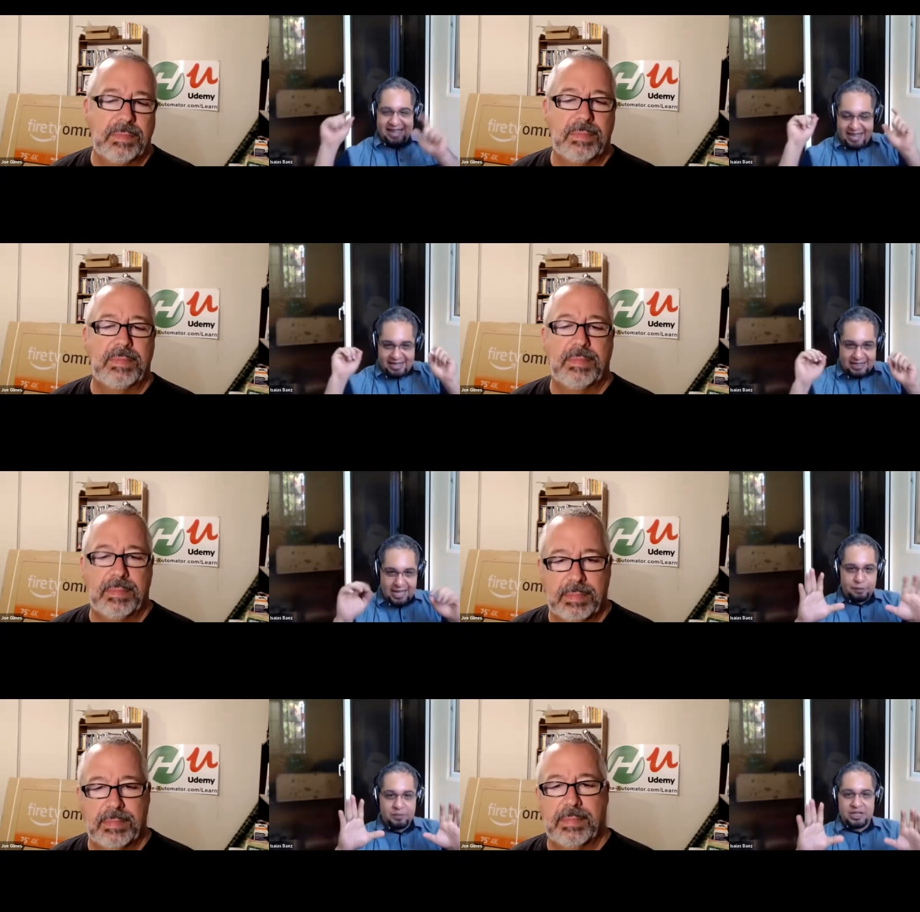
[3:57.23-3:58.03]
Speaker 1: And
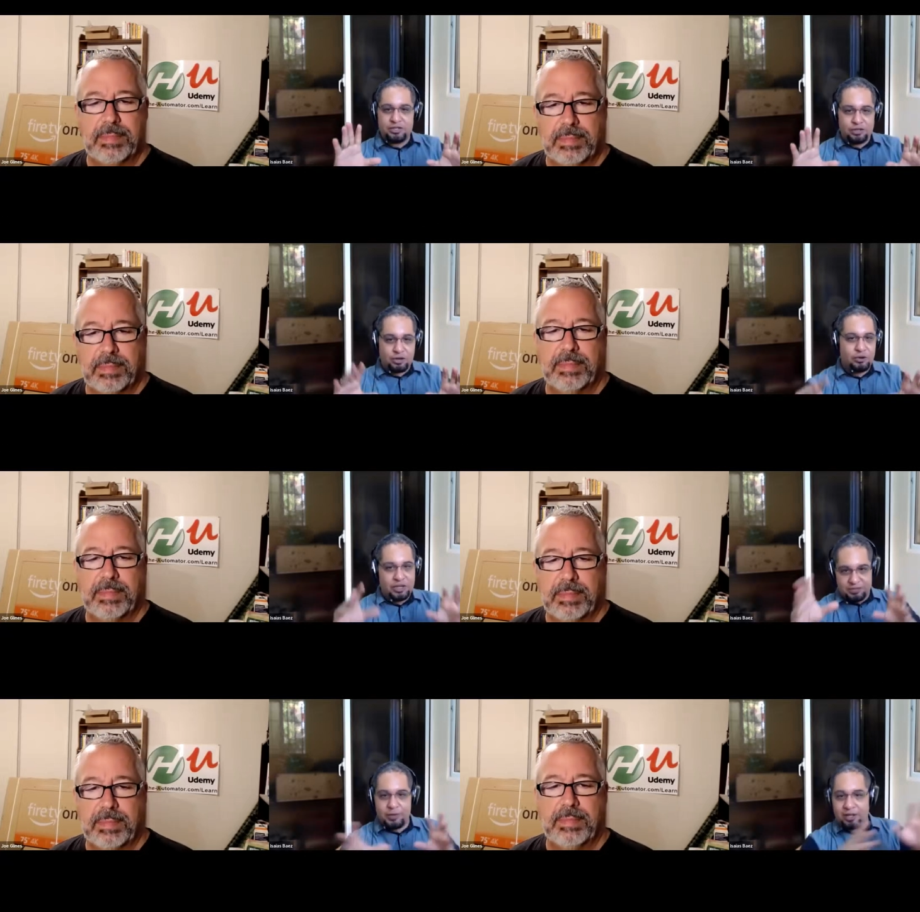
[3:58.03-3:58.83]
that makes your code
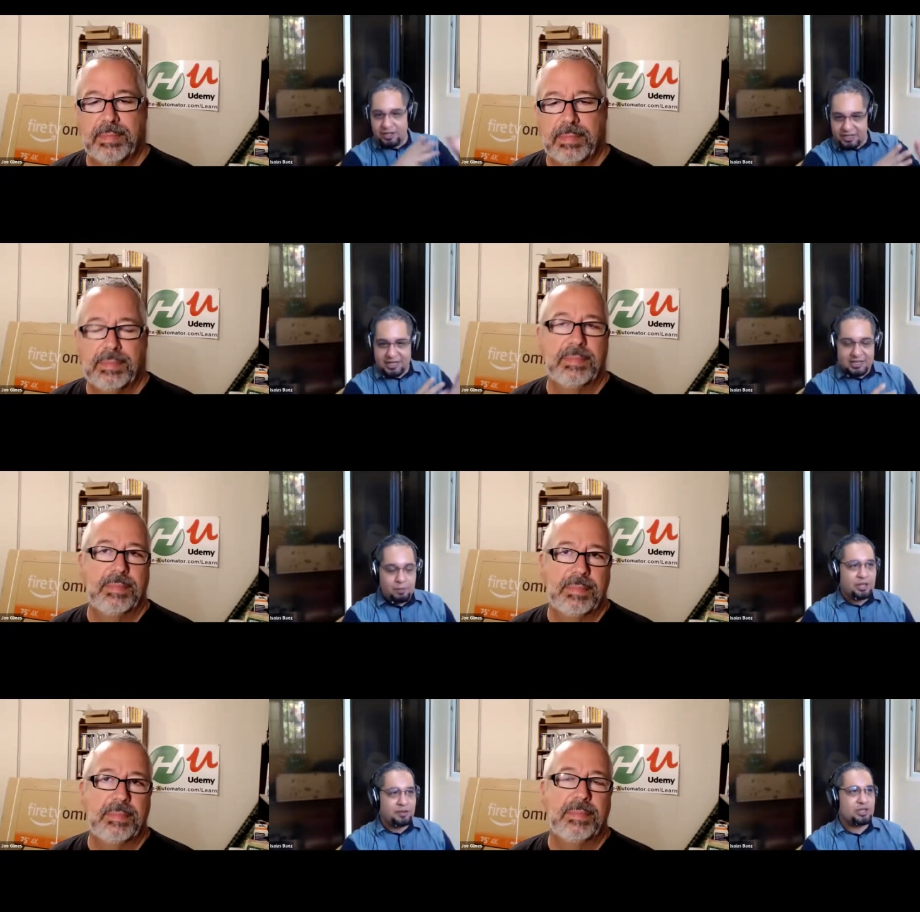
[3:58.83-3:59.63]
as well, in the
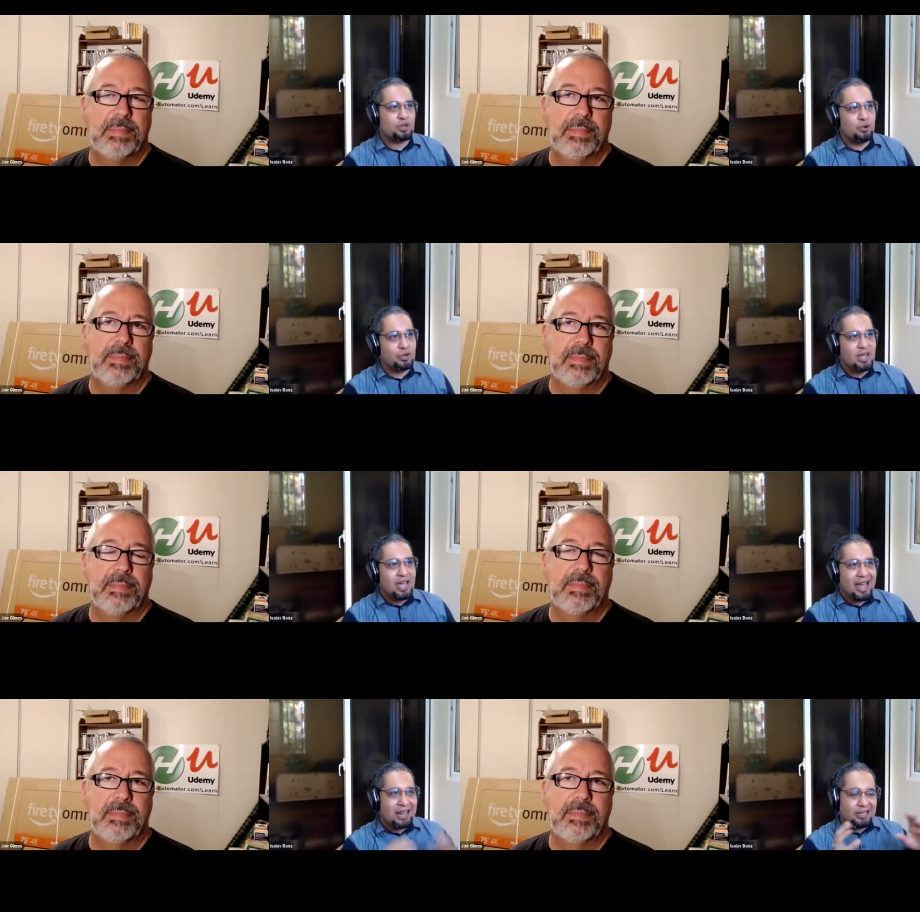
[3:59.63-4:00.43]
example that we showed, a